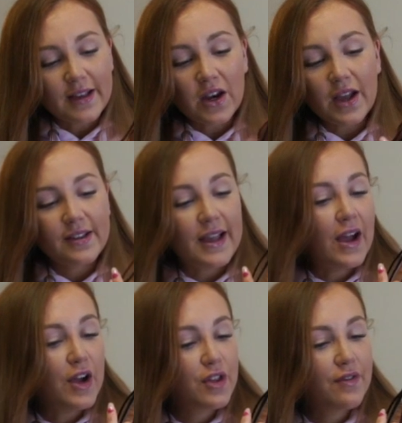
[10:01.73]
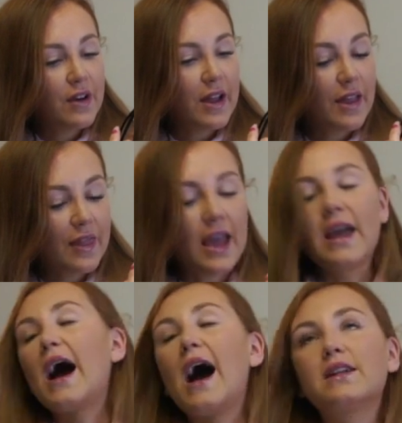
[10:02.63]
and like I say I just feel like
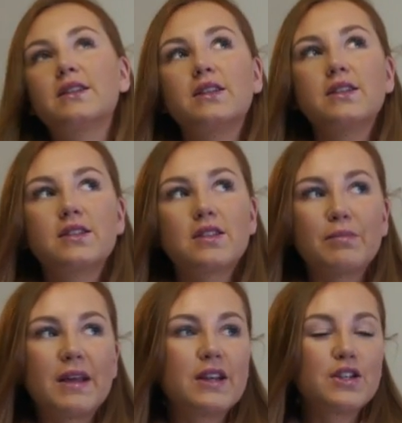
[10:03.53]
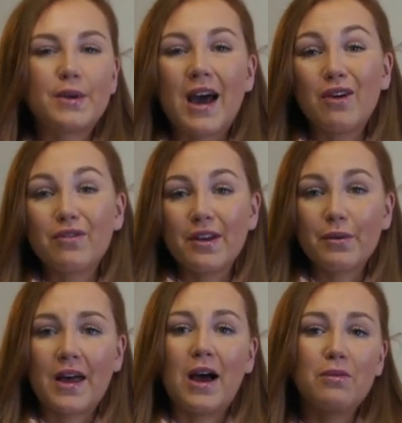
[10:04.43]
they add something to an
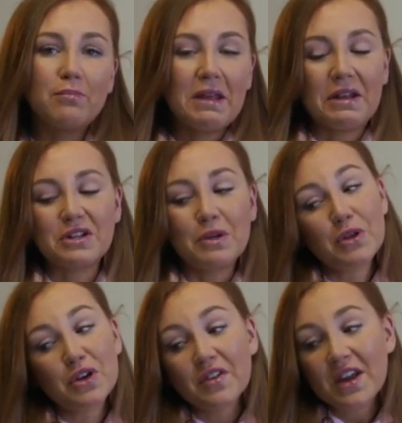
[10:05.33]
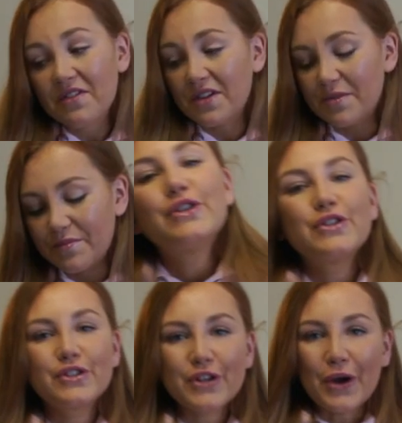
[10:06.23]
outfit without making too much of an effort.
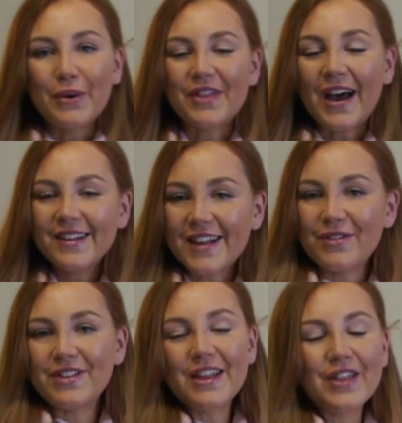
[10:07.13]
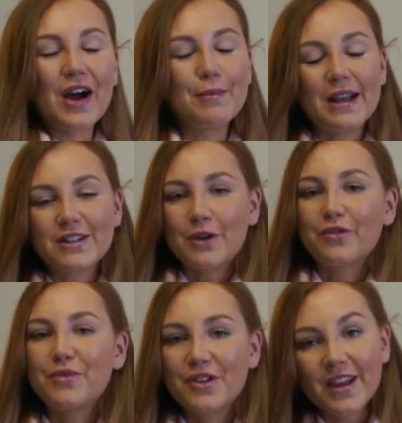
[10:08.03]
So that is everything that I picked
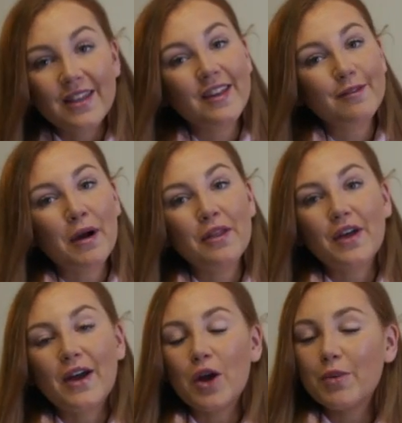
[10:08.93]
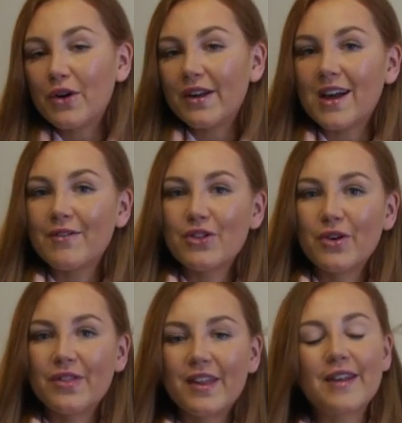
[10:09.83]
up from Shein this month. I hope you guys have
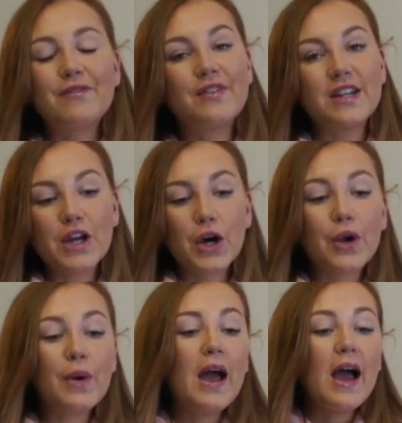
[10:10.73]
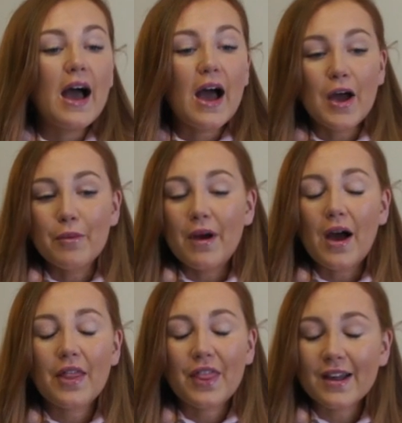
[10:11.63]
enjoyed this video. Um,
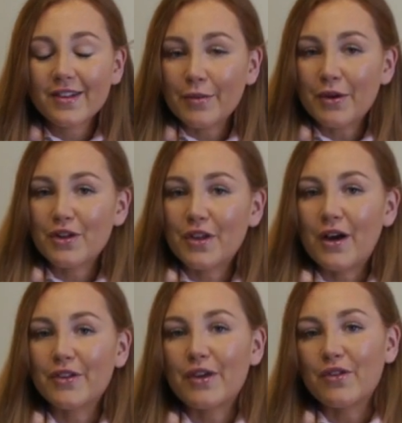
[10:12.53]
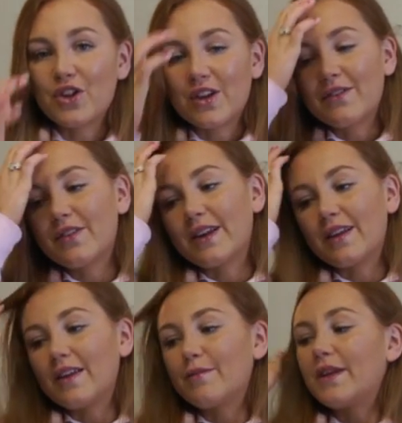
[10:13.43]
thanks so much to the girls over at Shein for
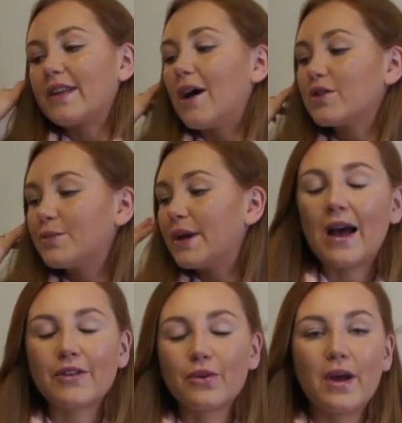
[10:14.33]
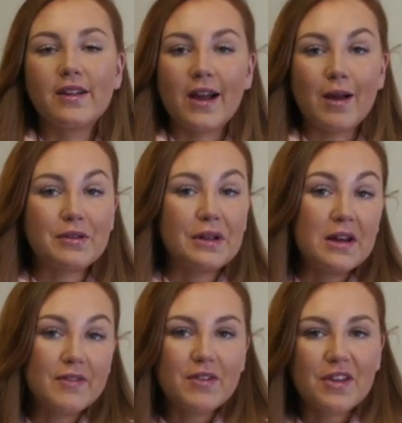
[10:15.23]
sending these bits out to me. As always, I absolutely
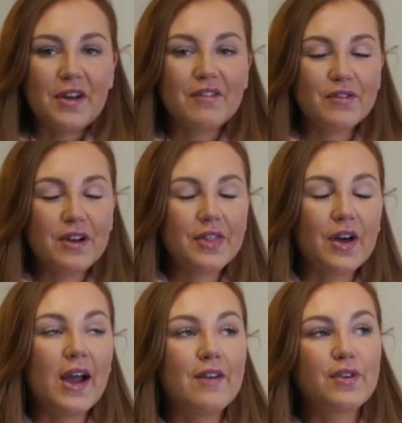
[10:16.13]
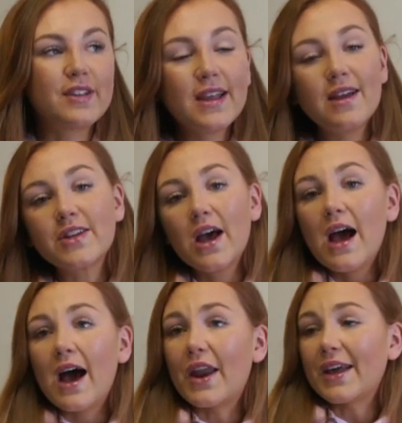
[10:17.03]
love everything that I have received
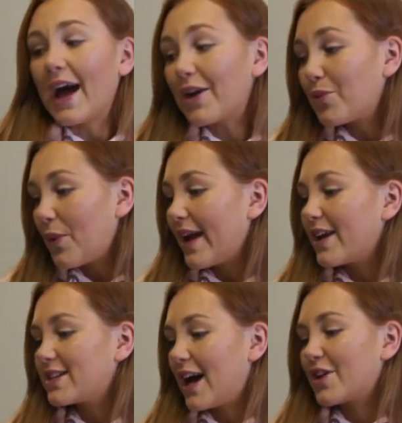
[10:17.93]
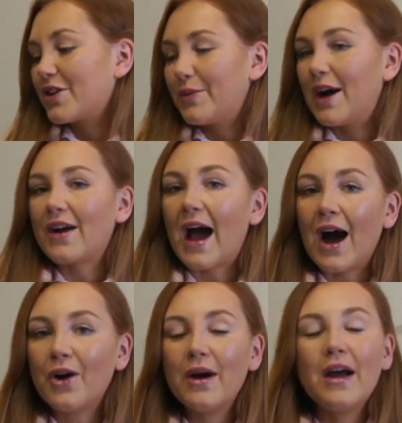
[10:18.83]
and I cannot wait to actually wear it
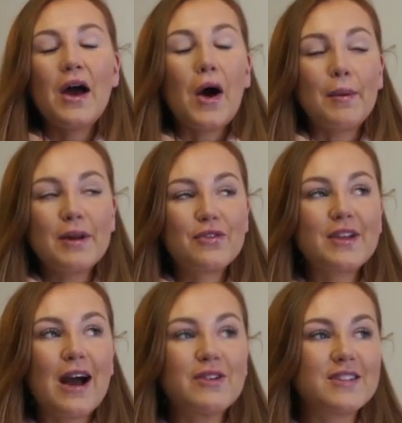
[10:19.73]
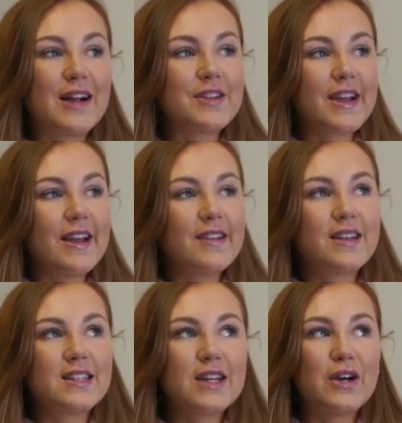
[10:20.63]
out. I'm literally counting down the days
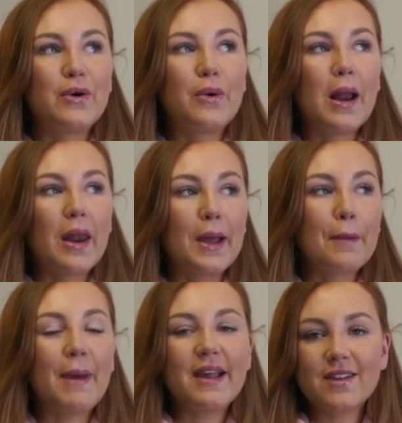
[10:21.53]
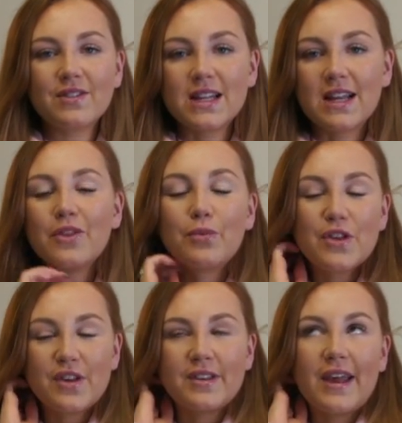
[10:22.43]
until like May 17th,
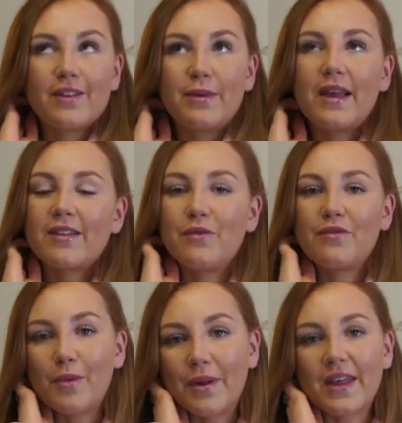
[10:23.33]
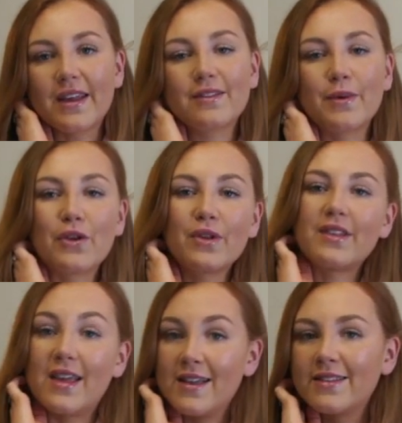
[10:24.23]
which is next week as I'm filming this, when you can
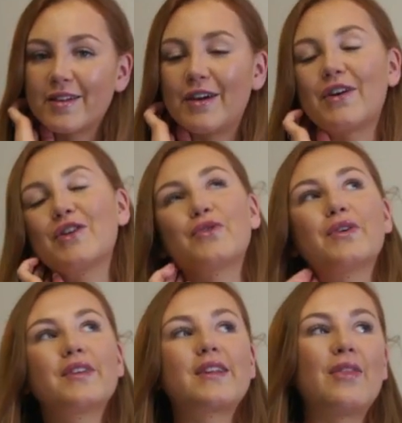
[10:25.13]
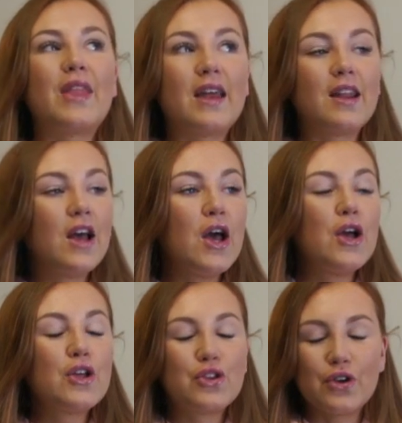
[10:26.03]
sit inside restaurants and then
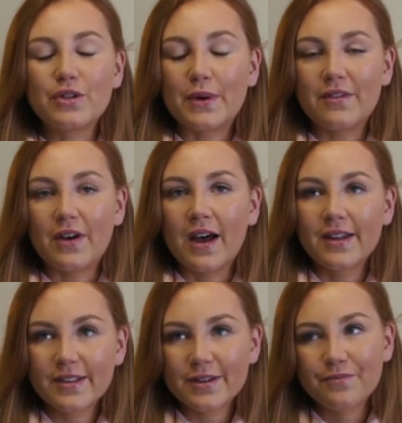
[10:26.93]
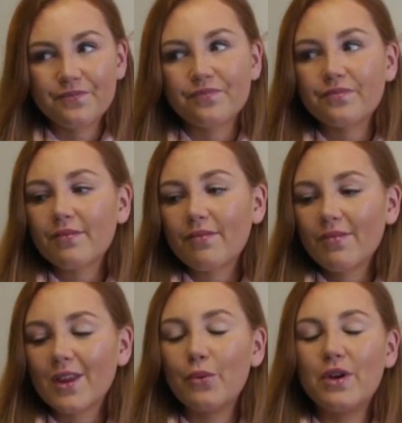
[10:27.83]
June 21st
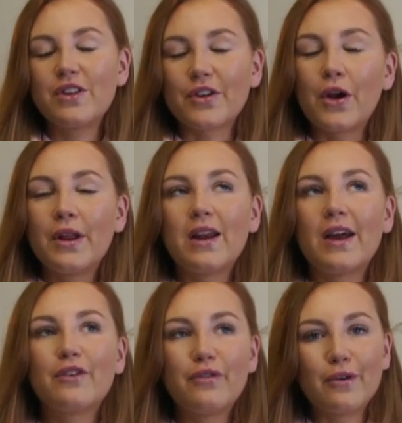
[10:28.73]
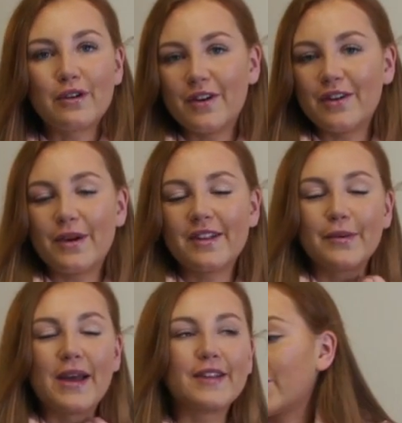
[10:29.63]
which is only like four or five weeks away.